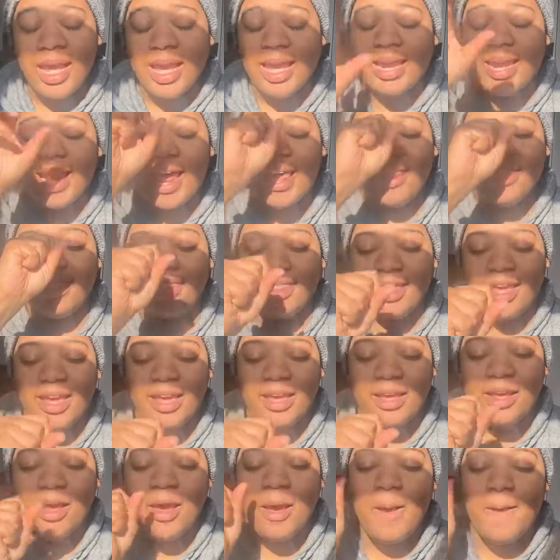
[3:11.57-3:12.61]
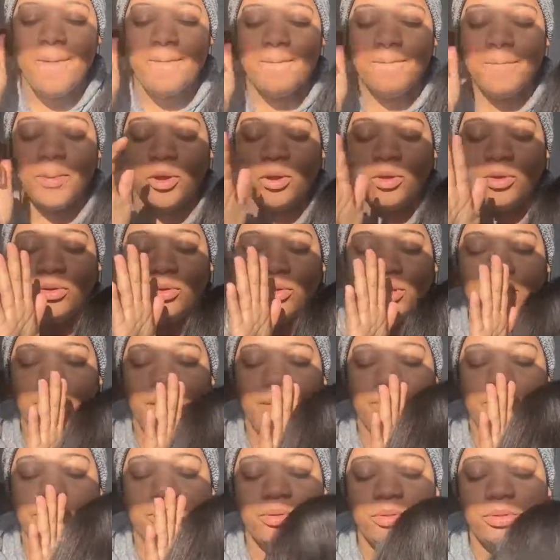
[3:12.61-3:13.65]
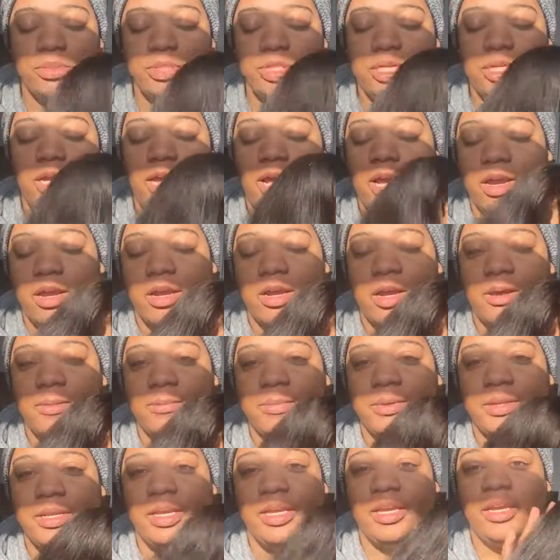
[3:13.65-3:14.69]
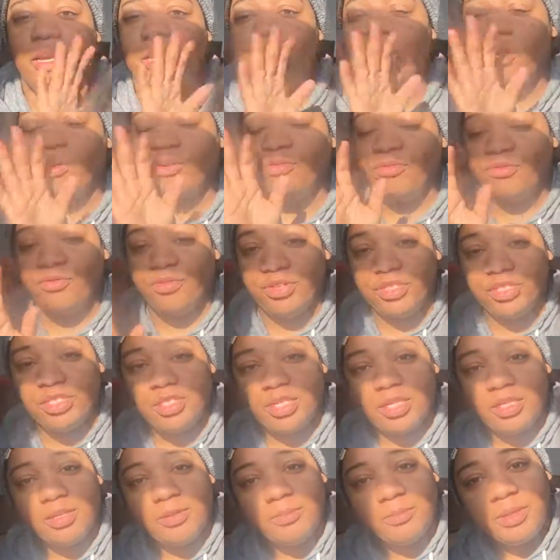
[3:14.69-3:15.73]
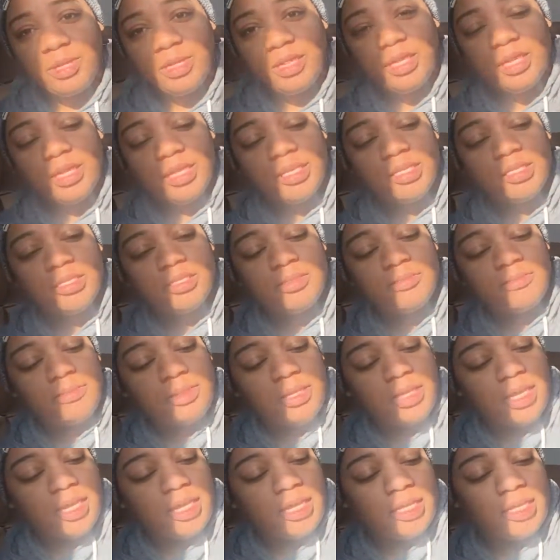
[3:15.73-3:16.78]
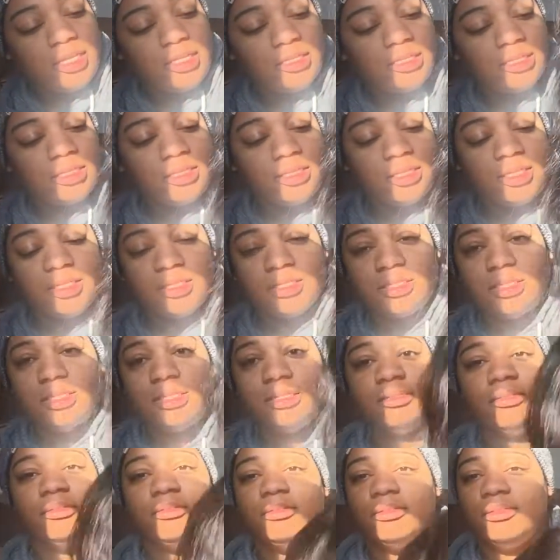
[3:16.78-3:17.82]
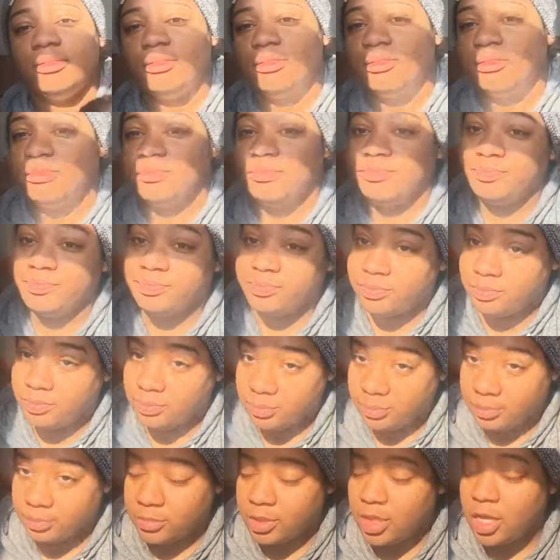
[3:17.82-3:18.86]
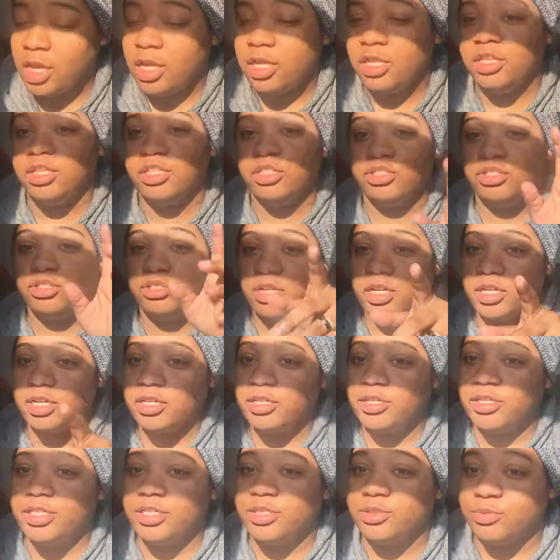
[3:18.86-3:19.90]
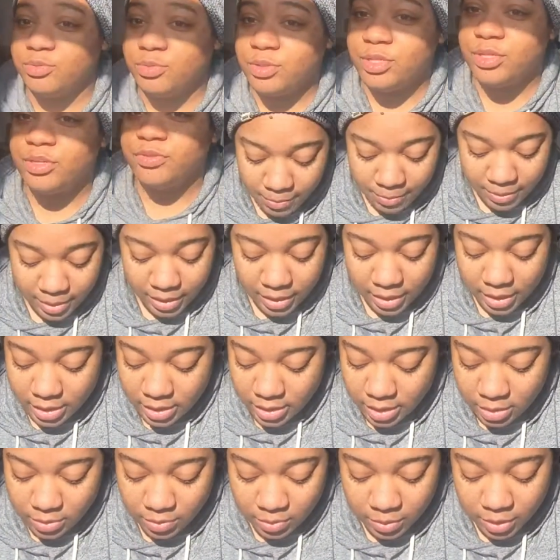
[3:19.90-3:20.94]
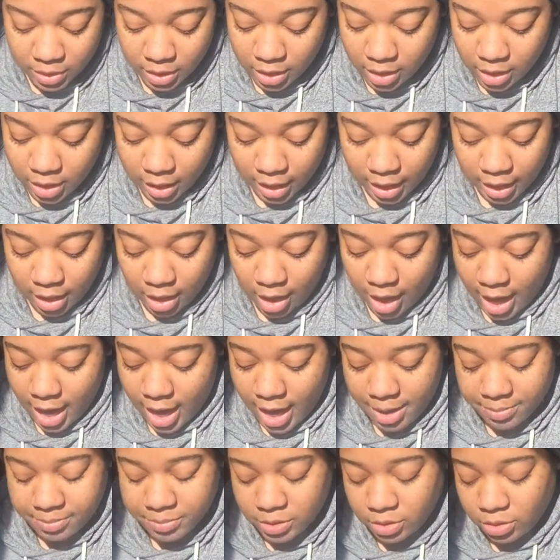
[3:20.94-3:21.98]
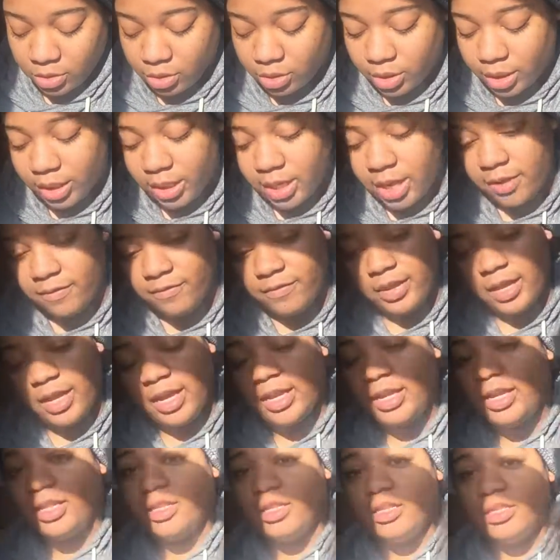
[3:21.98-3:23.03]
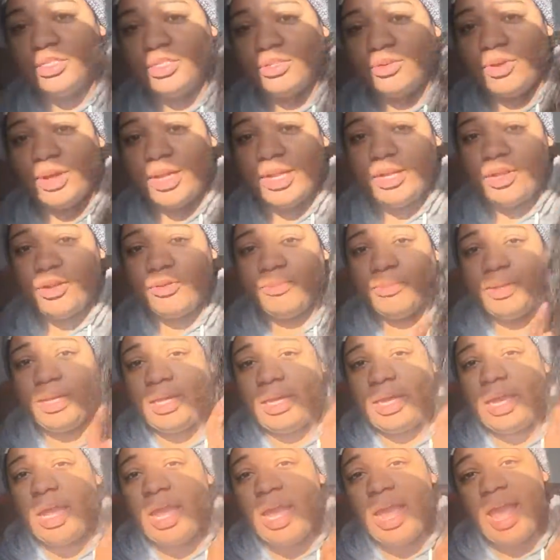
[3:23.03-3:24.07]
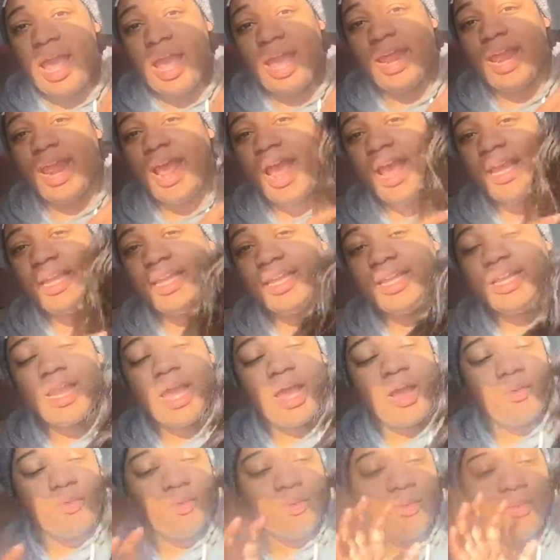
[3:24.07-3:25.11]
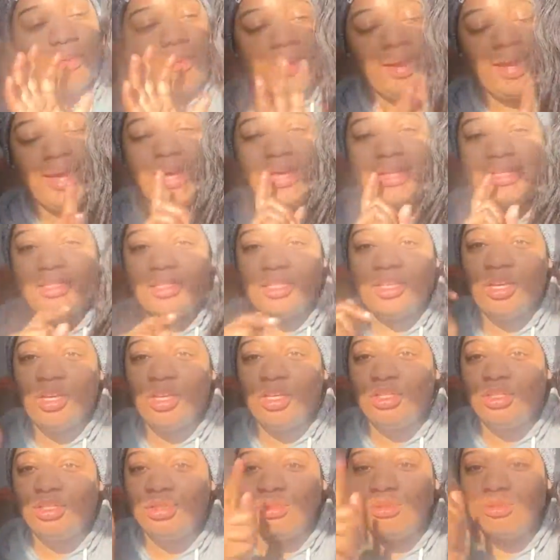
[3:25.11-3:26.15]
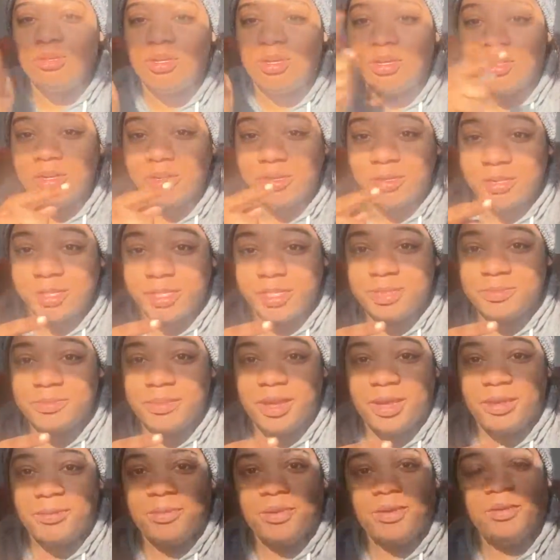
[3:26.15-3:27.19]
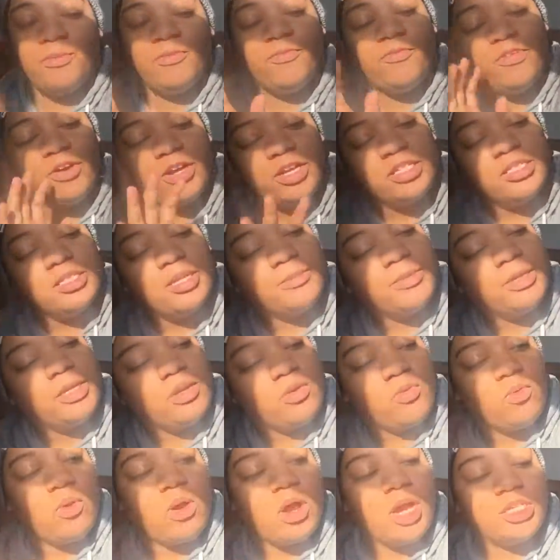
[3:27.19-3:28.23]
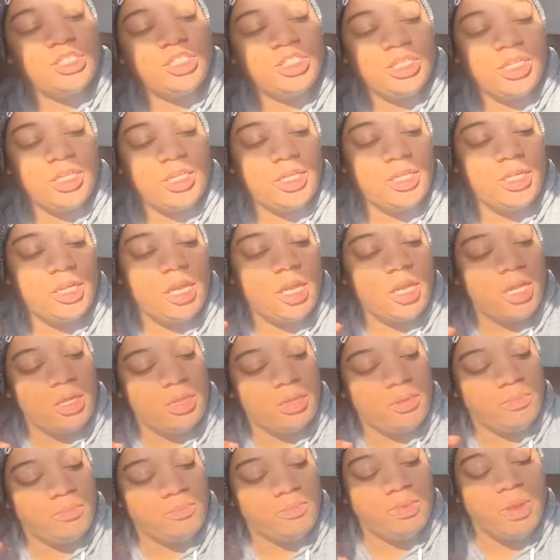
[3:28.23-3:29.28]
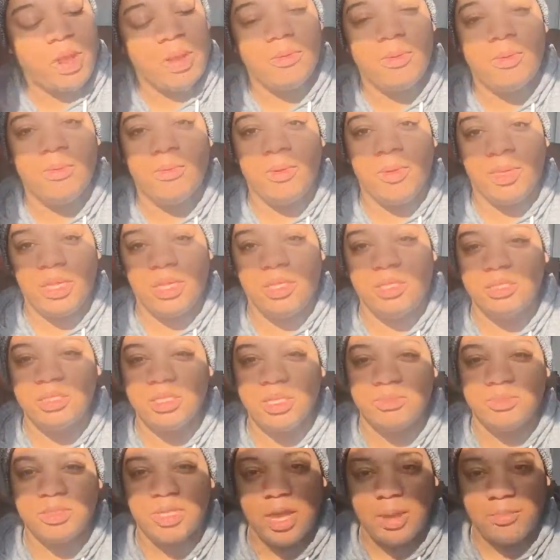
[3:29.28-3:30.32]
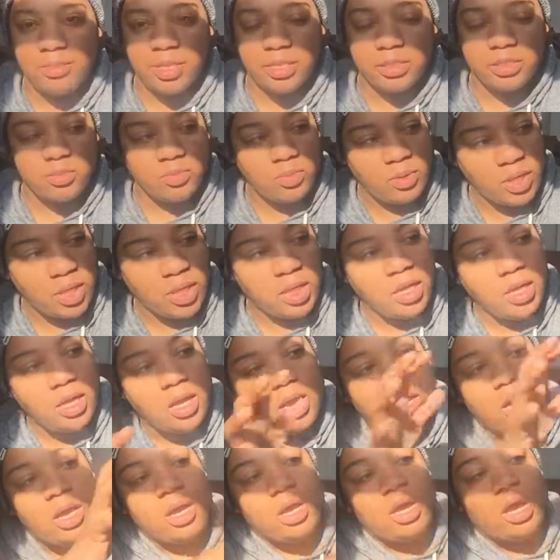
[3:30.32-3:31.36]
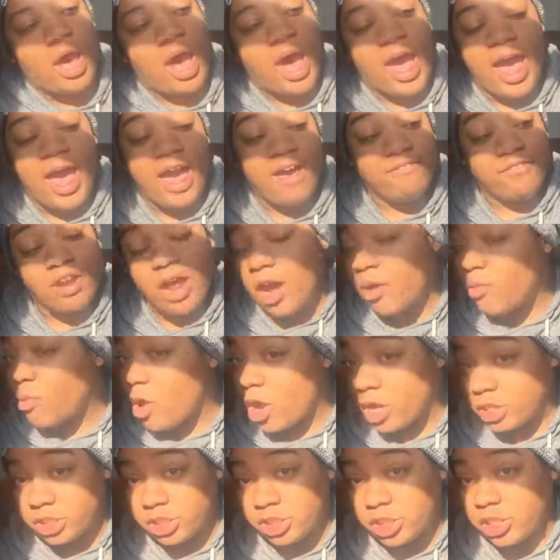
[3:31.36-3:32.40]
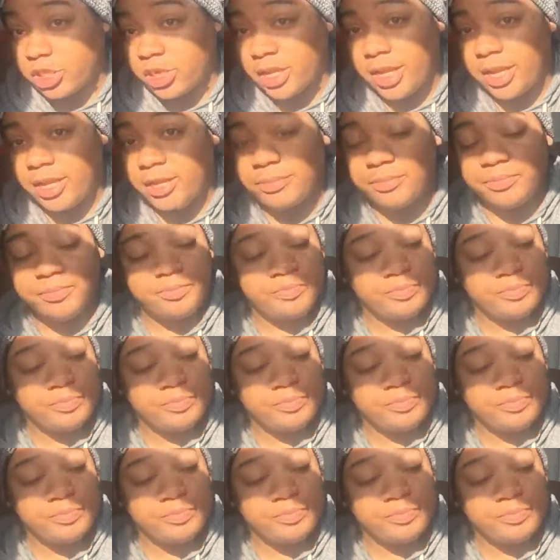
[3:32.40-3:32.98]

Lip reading: And I thank Bold and Bougie Hair Company for sending me this because, listen, the struggle is real, but this is really good hair. I absolutely love it, and it looks great on me. And I cannot wait to curl this baby. First, I'm gonna wash it probably sometime this week. I have not washed her yet.